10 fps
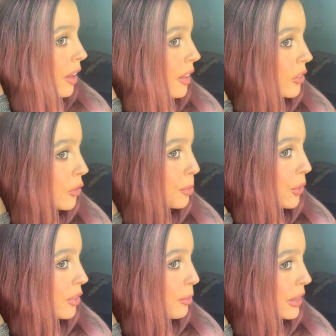This is
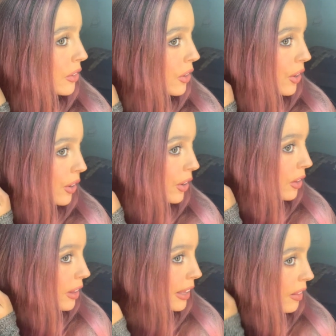supposed to make the
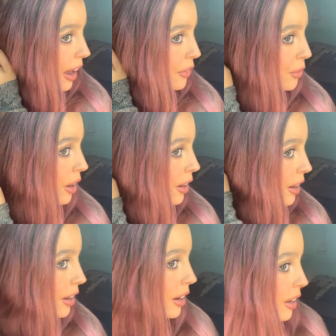curl like last
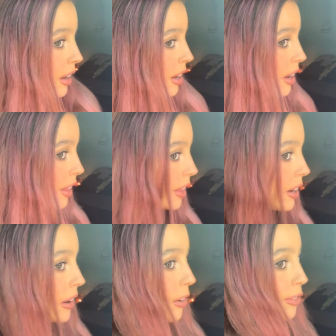longer, and then
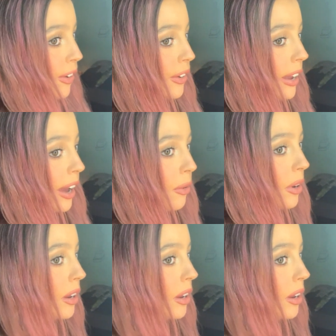it'll fall down.